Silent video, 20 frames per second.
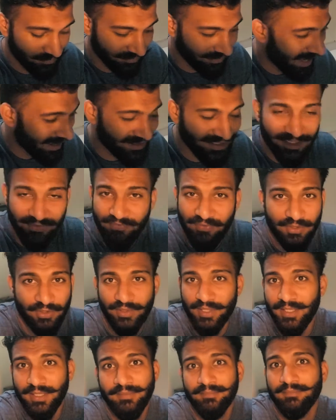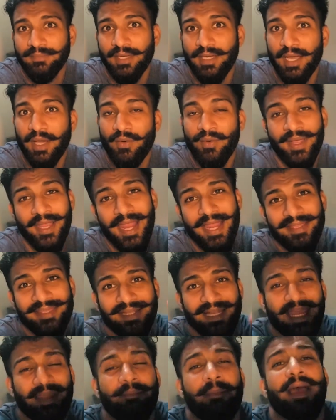that's it for today. Now hit
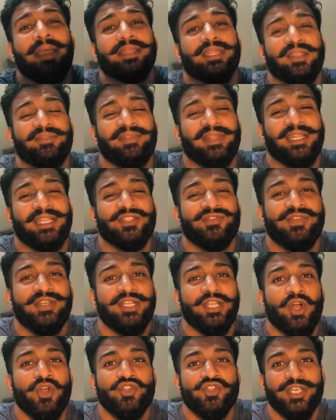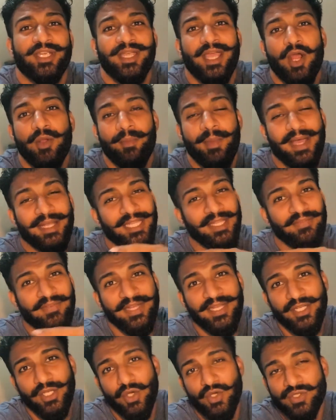the like button if you like this video, check out my other
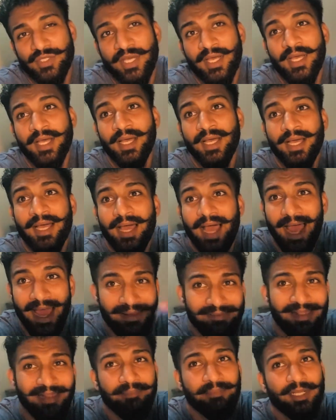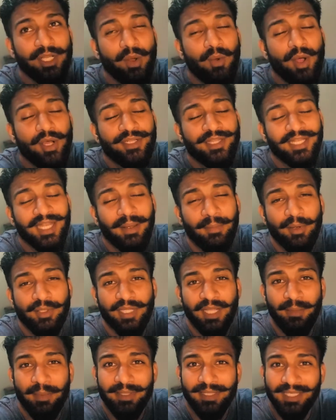videos, and let me know what you think about
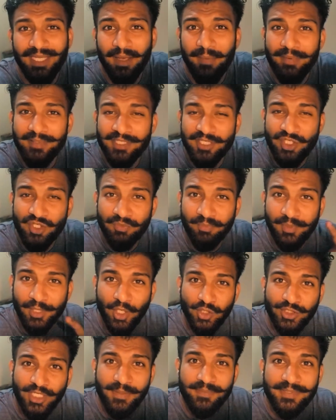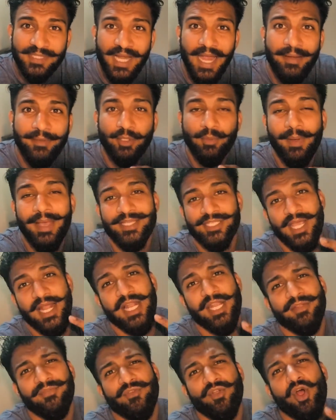them in the comment section below. Subscribe to my
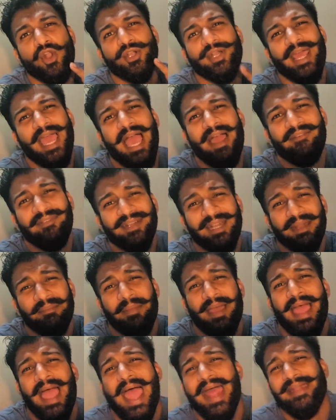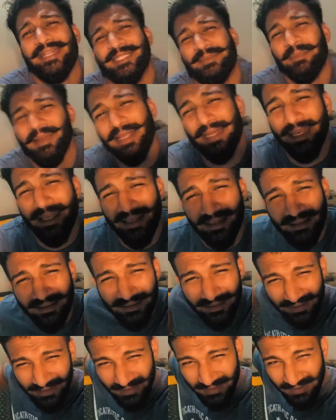channel if you already haven't, and my hand is spinning.
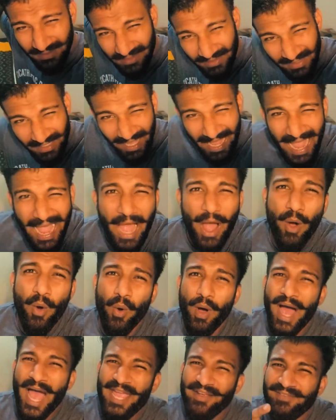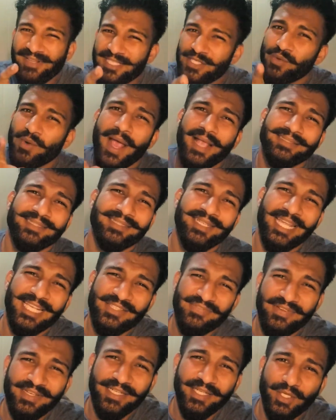Ow! I will see you guys in the
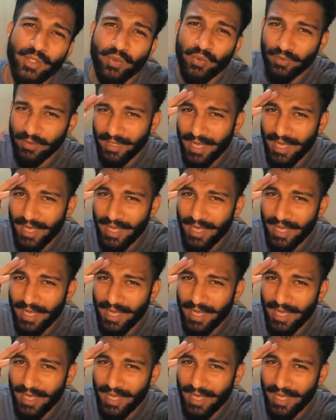next video.